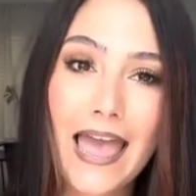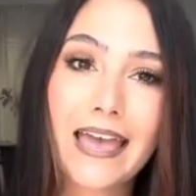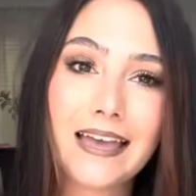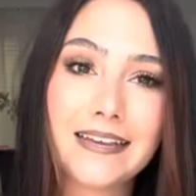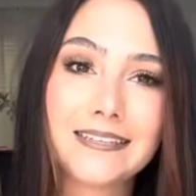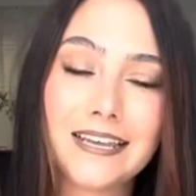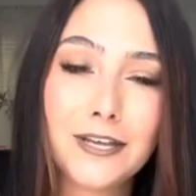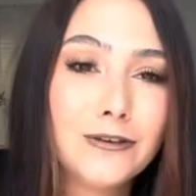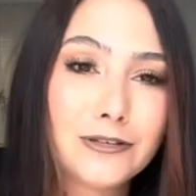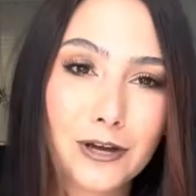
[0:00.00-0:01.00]
And
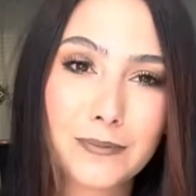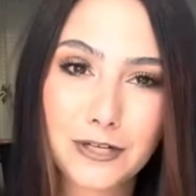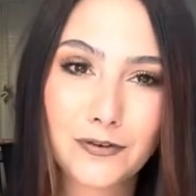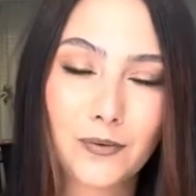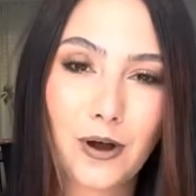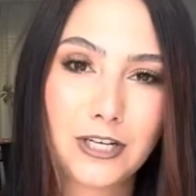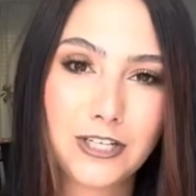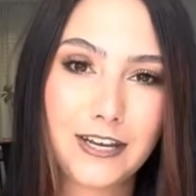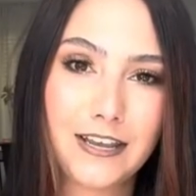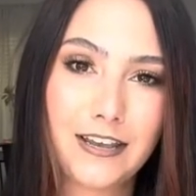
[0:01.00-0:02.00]
thank you so much for
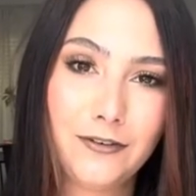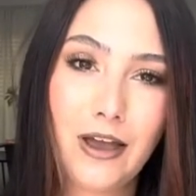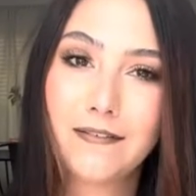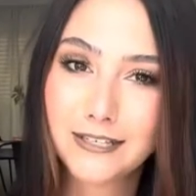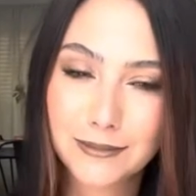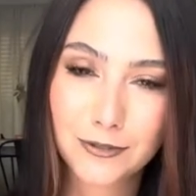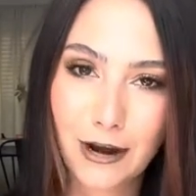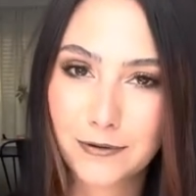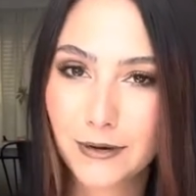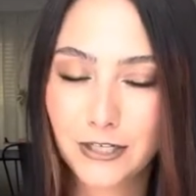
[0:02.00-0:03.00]
watching. If you haven't
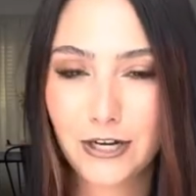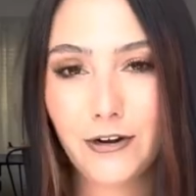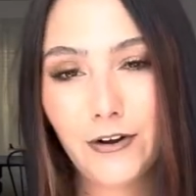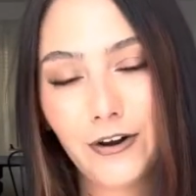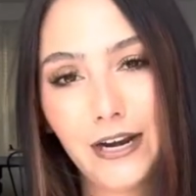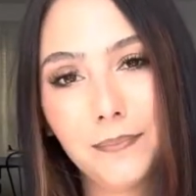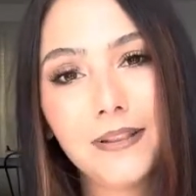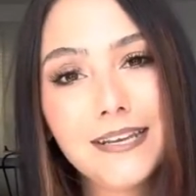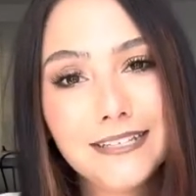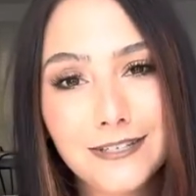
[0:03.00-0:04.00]
subscribed to my channel already,
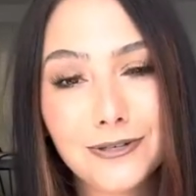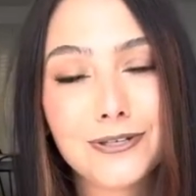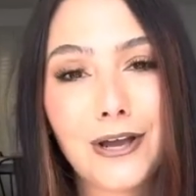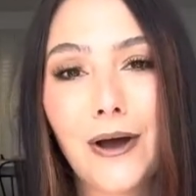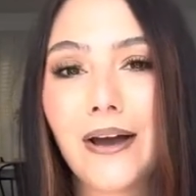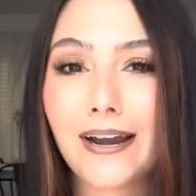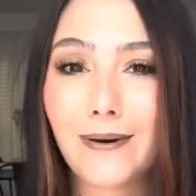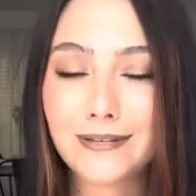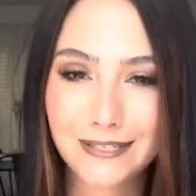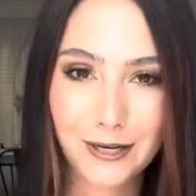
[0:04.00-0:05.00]
please do so and I
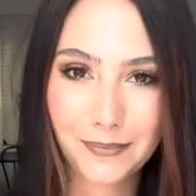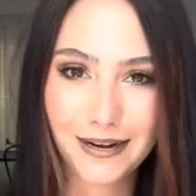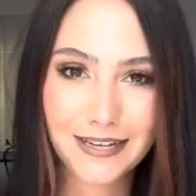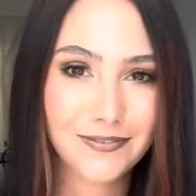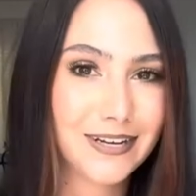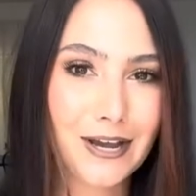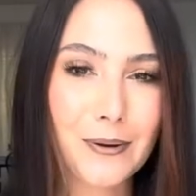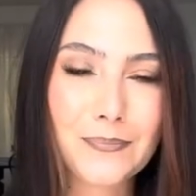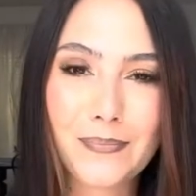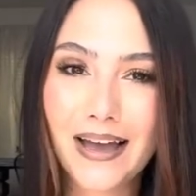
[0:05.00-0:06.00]
will see you in my next
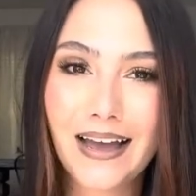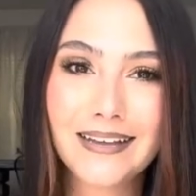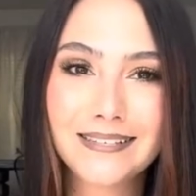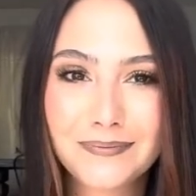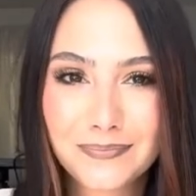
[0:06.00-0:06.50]
video. Bye guys.